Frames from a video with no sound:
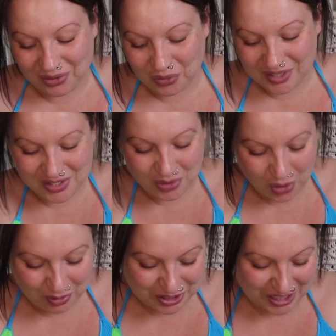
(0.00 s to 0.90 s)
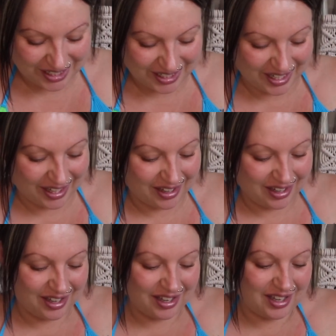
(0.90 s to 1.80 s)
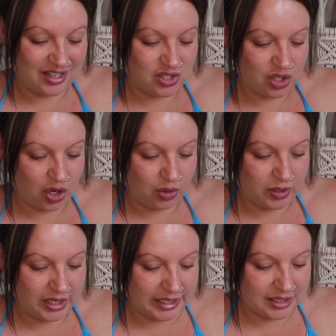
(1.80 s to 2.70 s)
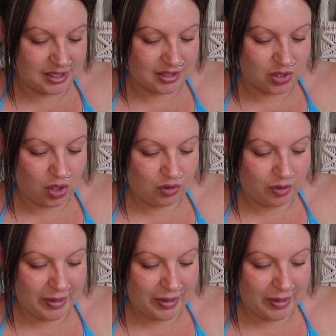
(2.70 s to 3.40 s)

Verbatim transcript: I've got this Zara jacket. So it's Zara